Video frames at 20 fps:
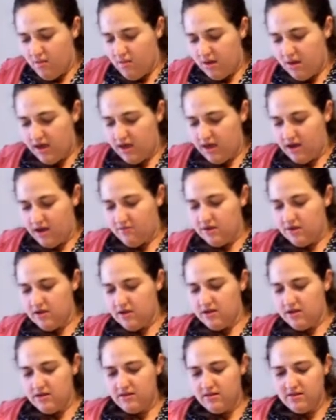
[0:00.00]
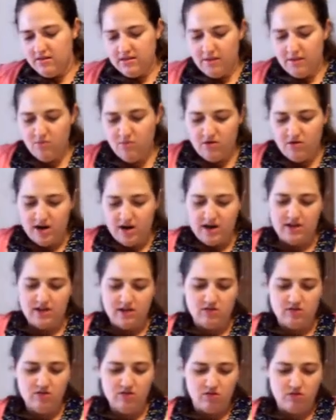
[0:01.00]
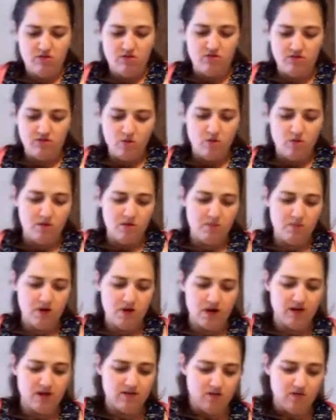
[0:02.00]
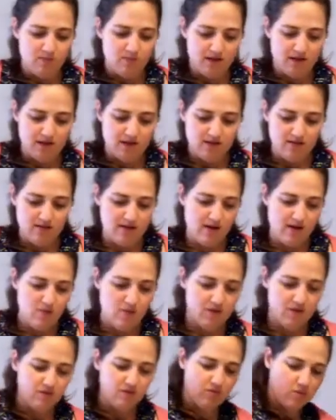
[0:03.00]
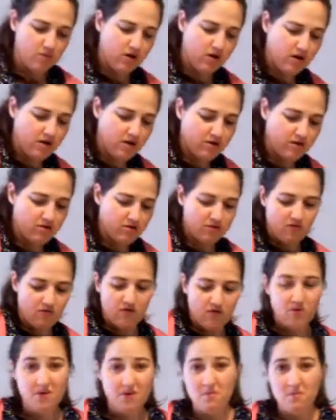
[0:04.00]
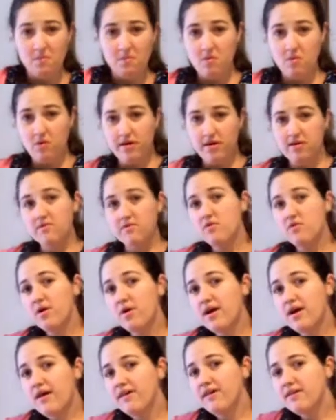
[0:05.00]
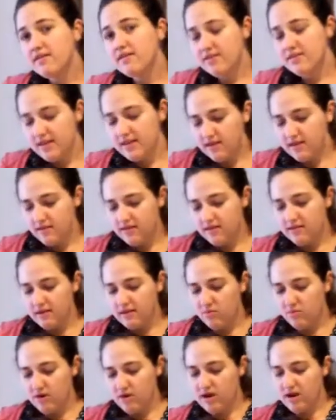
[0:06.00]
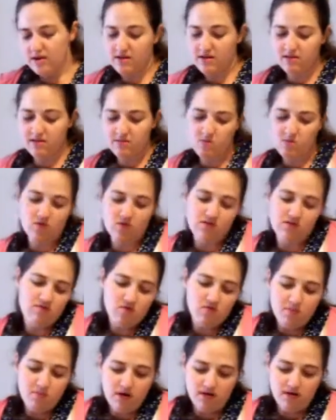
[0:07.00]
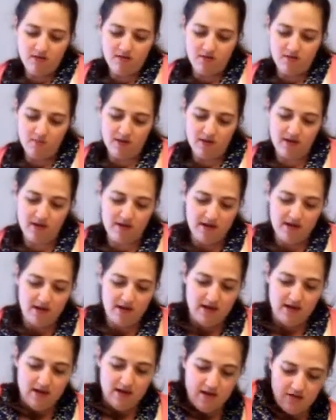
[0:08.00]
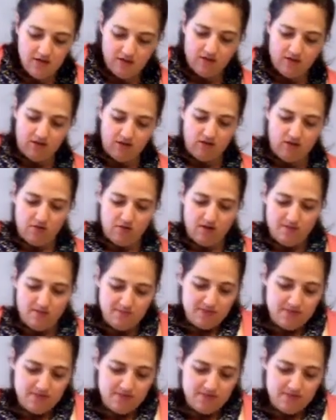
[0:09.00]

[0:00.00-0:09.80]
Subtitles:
but I'm gonna separate it into 4 parts because I want 4 colors. If you want more than 4 colors, then you can separate it into more than 4 parts. But just do,